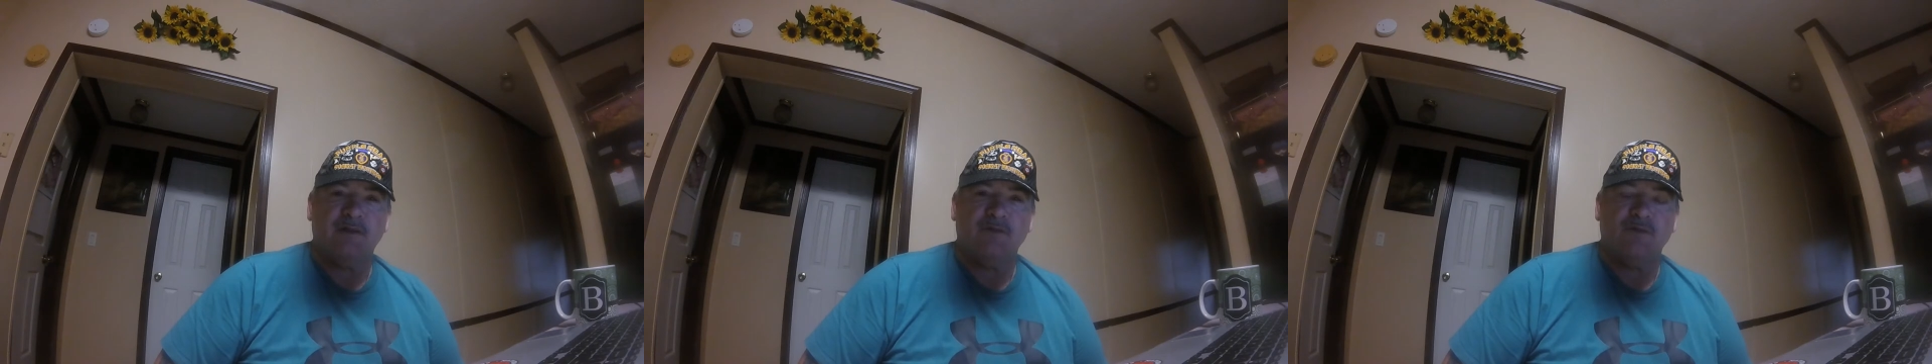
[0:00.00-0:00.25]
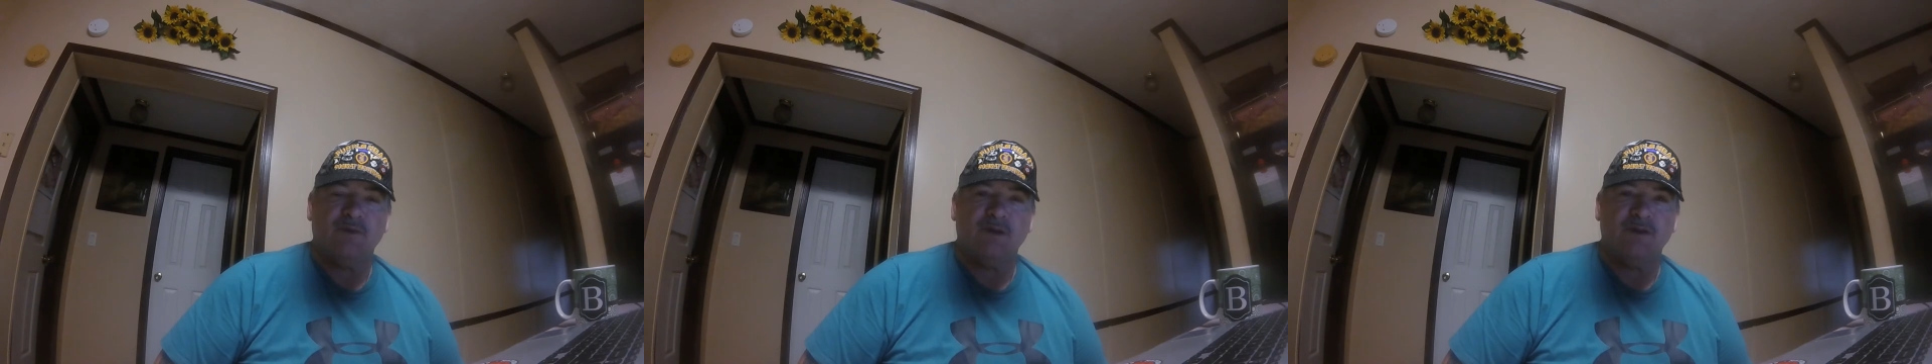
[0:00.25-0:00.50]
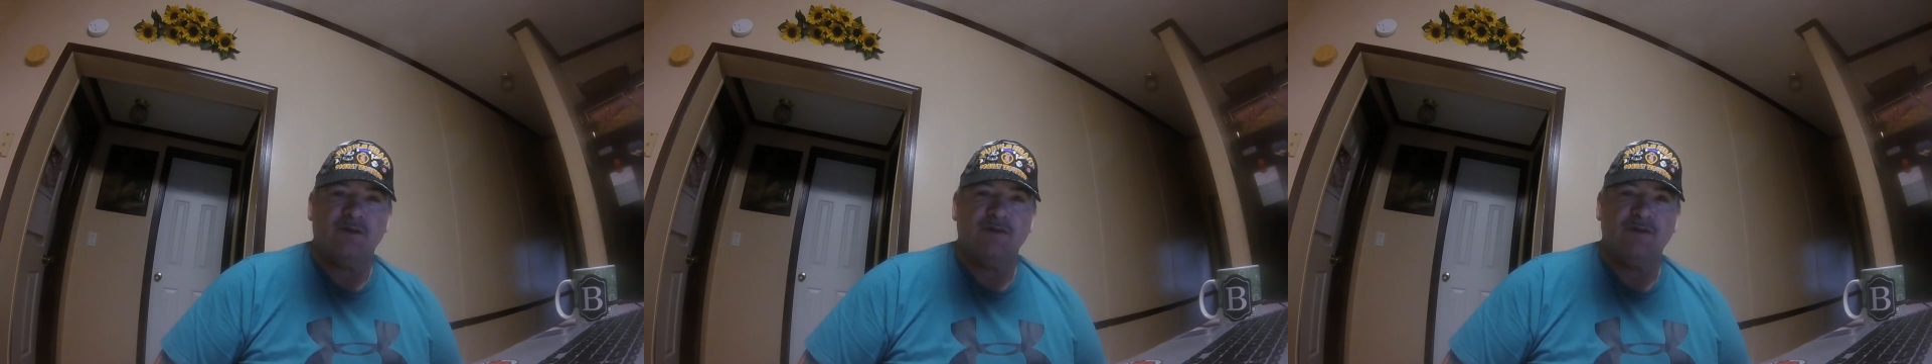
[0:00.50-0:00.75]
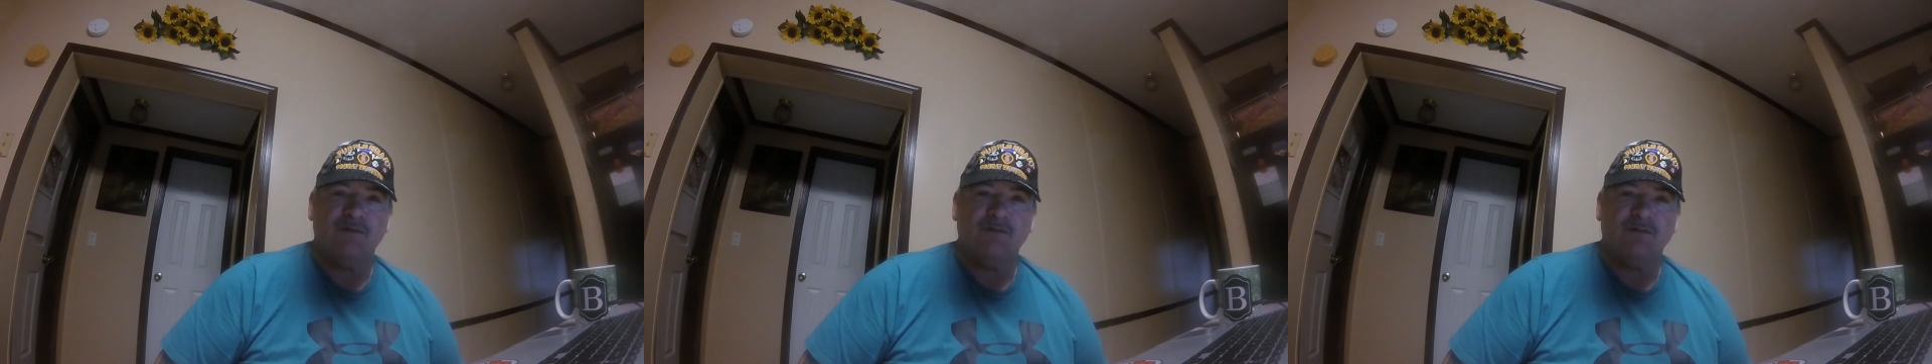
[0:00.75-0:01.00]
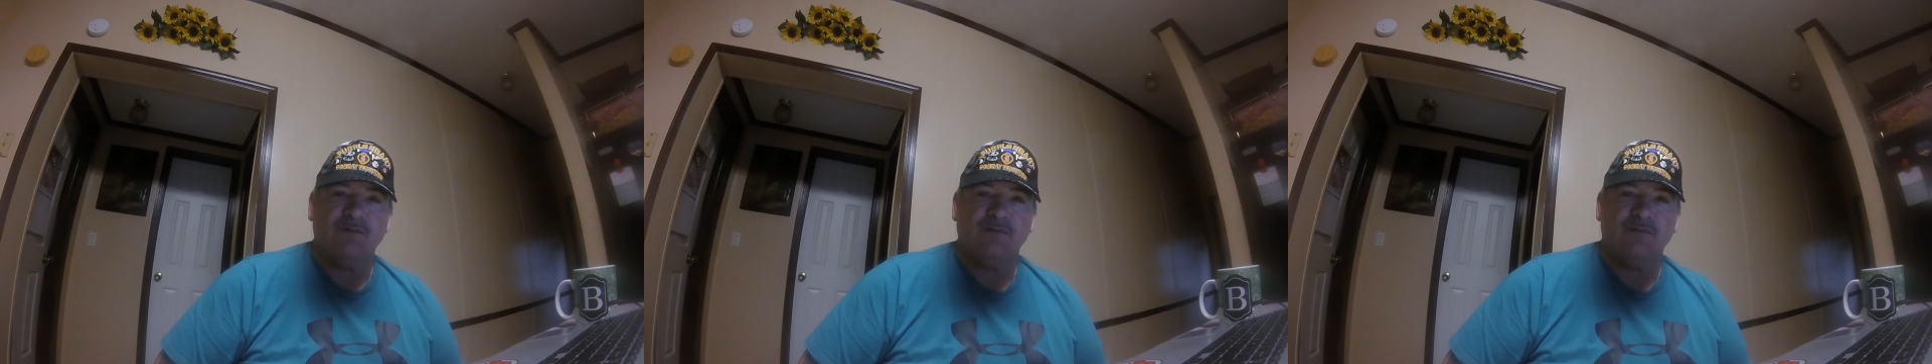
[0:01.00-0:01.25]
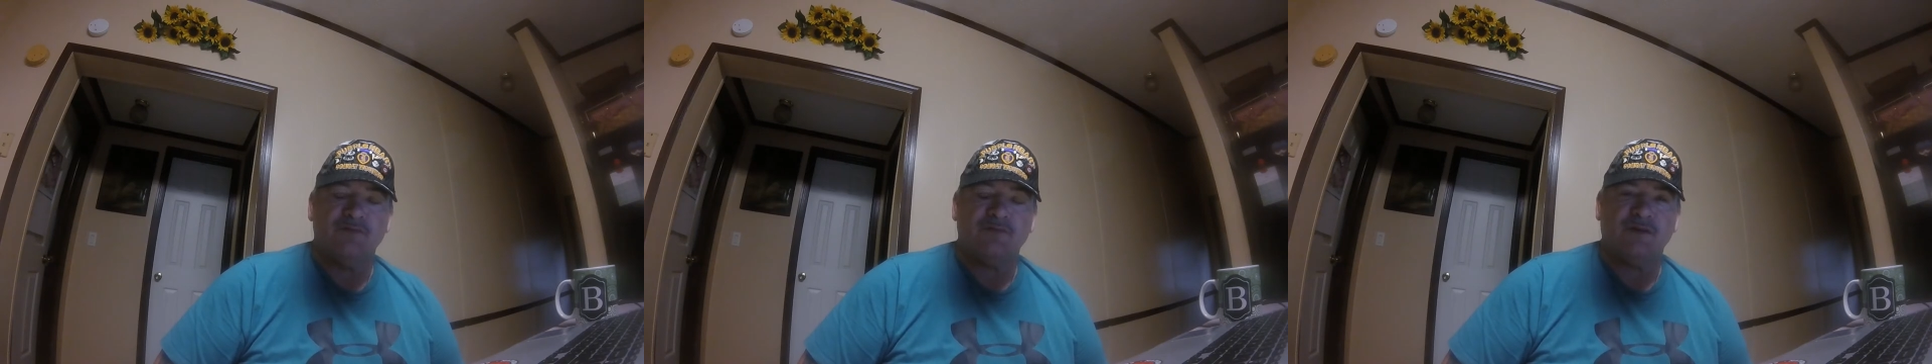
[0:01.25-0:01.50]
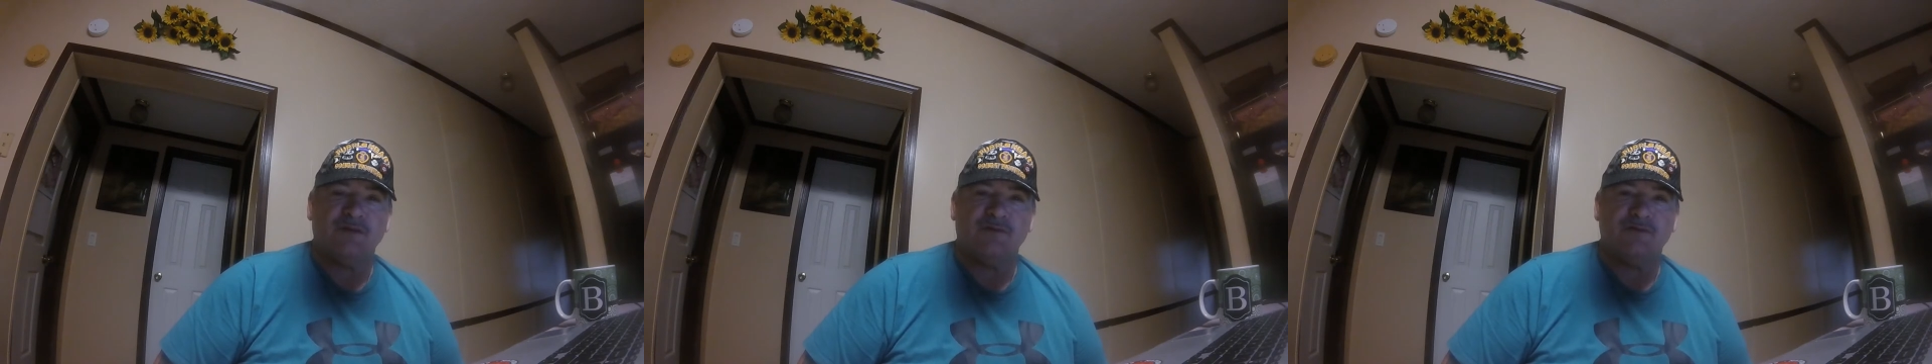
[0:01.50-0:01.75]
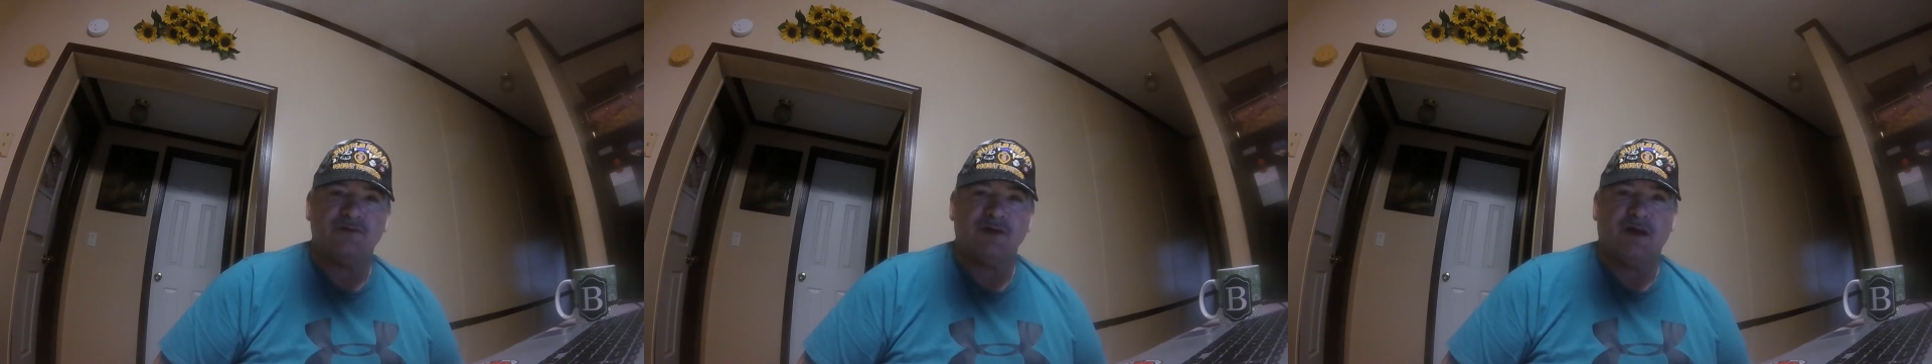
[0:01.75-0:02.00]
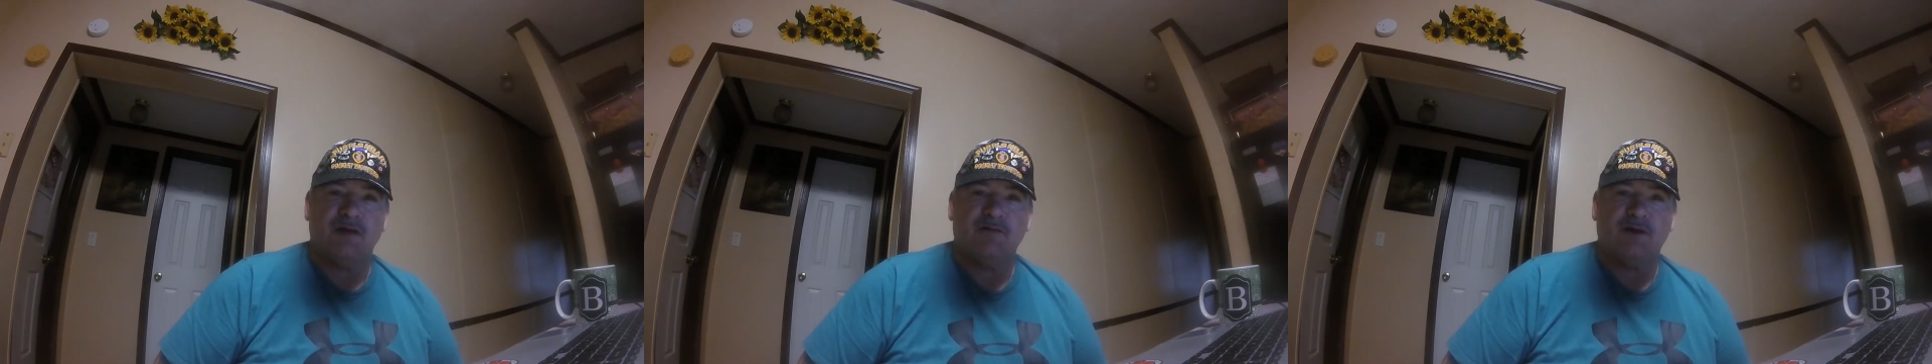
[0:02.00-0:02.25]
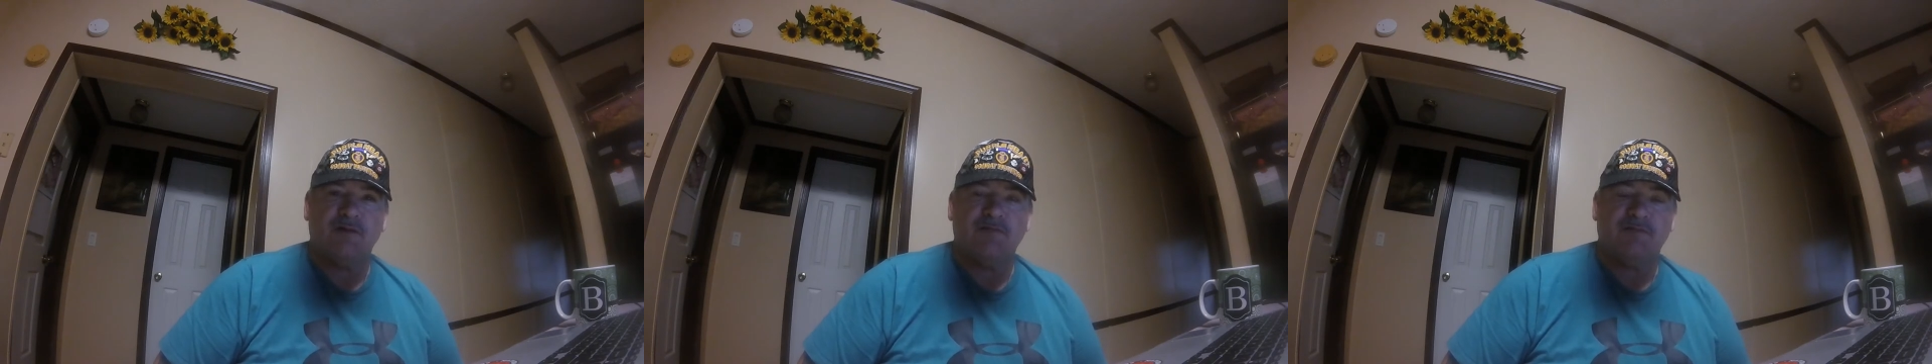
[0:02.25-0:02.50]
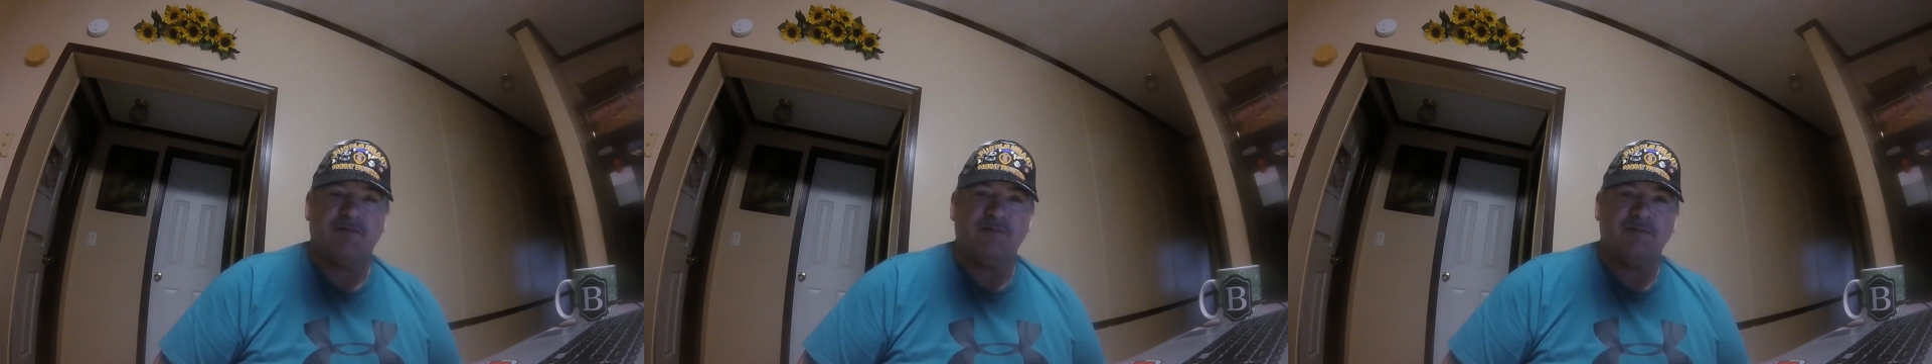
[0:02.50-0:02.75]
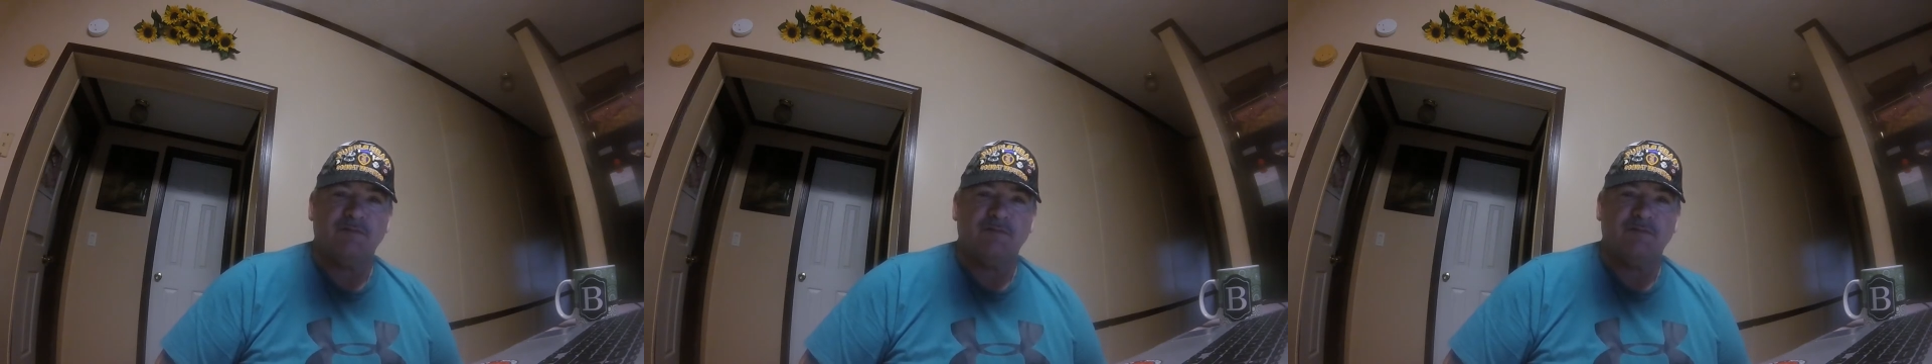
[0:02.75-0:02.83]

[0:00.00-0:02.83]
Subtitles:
22 single-shot rifle.